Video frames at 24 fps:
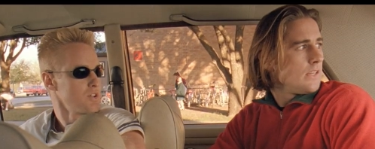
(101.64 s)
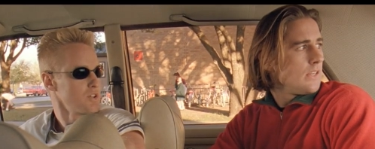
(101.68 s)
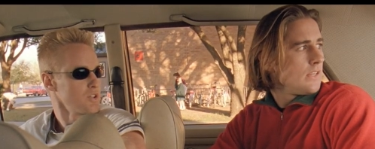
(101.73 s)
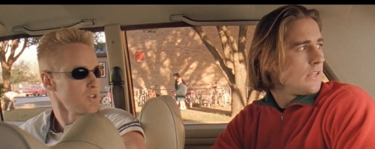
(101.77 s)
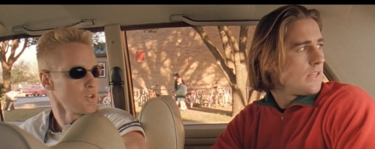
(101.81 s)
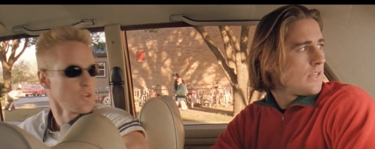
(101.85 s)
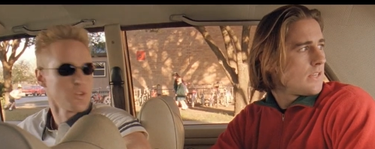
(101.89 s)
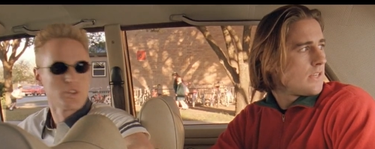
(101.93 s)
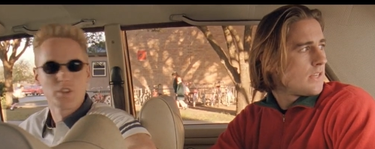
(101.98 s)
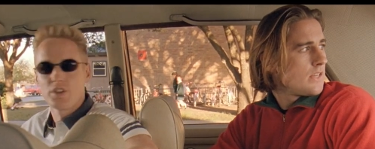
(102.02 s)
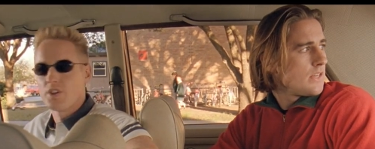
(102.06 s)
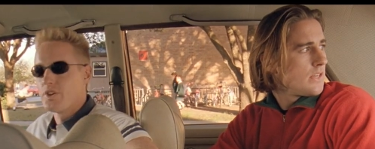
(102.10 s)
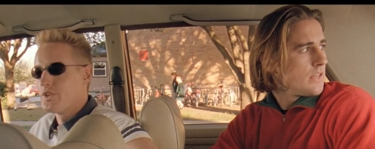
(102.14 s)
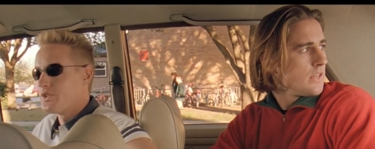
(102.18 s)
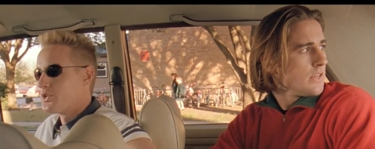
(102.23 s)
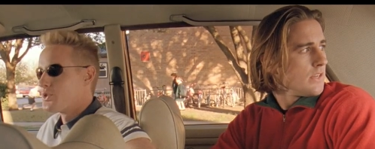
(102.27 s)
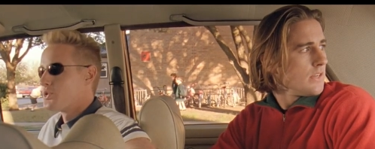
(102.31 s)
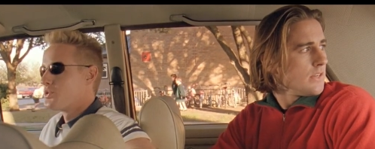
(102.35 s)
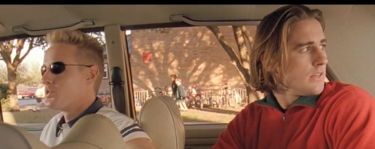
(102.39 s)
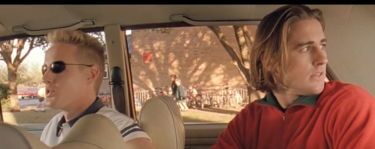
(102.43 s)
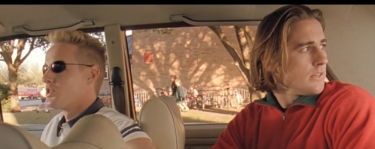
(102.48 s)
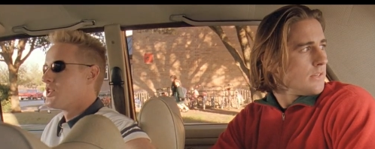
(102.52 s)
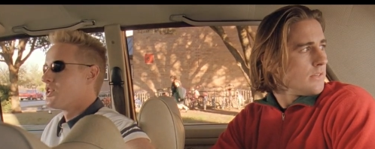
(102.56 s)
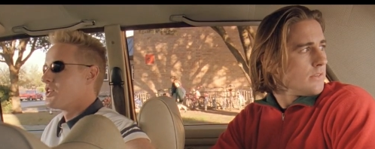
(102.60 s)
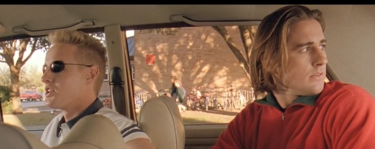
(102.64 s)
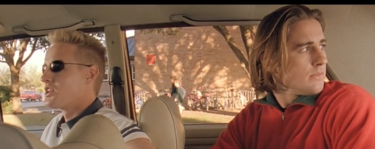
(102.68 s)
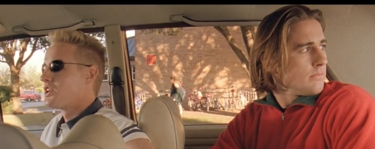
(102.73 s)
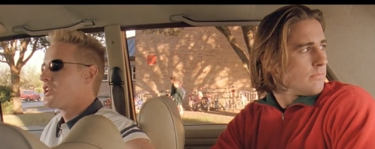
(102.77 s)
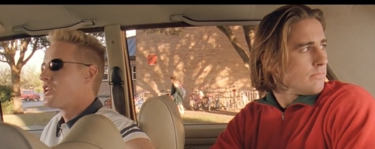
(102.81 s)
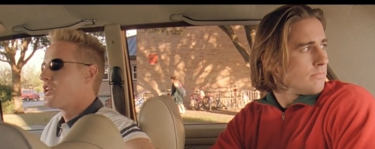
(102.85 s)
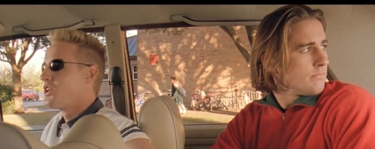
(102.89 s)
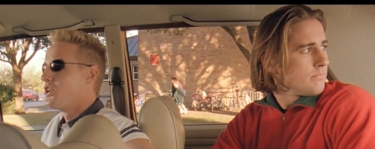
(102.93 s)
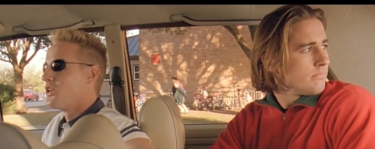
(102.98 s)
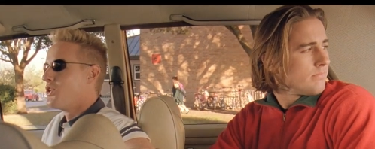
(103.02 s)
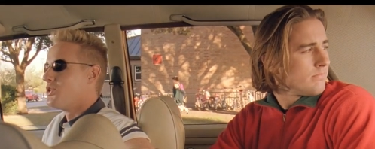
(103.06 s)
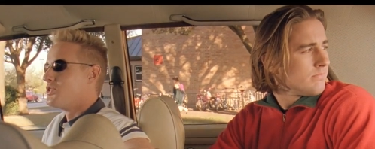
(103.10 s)
Speaker 1: Little kids are really
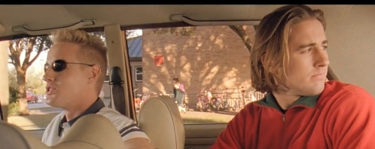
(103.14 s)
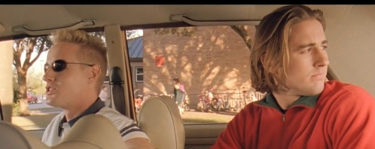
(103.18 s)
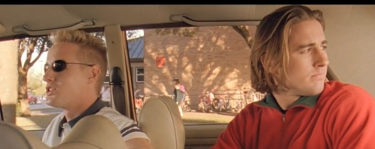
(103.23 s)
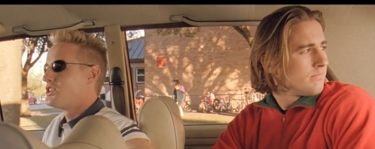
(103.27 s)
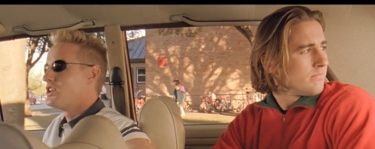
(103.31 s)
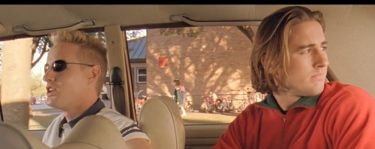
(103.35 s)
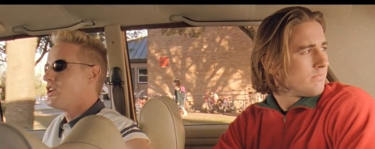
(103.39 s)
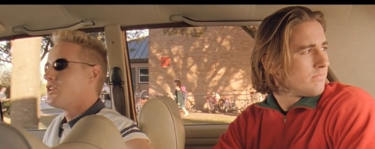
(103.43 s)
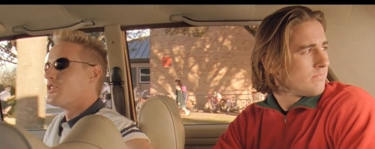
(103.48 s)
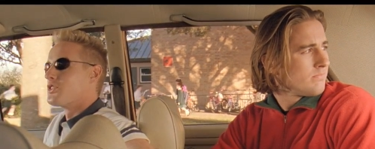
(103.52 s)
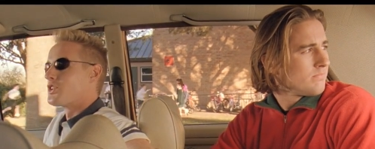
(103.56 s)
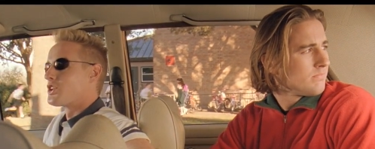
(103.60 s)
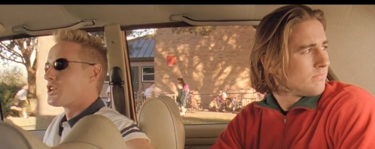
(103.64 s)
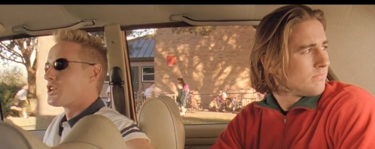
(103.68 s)
cute. She is a